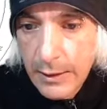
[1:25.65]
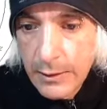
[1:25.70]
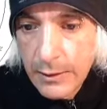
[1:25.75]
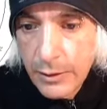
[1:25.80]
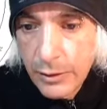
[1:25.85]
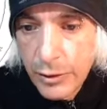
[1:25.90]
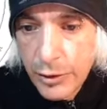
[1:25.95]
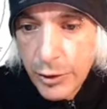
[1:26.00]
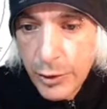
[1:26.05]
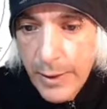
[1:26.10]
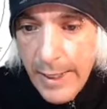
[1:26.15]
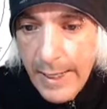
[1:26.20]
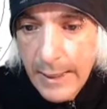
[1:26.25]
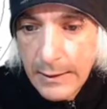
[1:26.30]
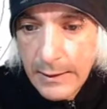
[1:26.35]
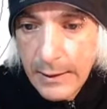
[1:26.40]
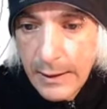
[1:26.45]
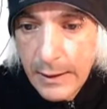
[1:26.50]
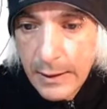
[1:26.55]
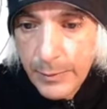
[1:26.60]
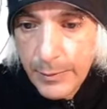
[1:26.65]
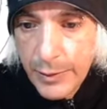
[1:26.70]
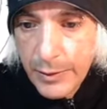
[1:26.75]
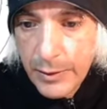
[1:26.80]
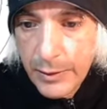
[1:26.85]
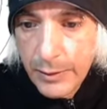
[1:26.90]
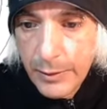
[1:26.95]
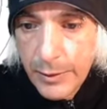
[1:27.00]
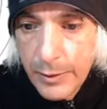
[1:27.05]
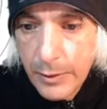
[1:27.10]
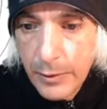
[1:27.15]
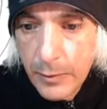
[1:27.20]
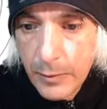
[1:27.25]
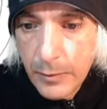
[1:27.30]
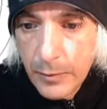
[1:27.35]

So transiting Pluto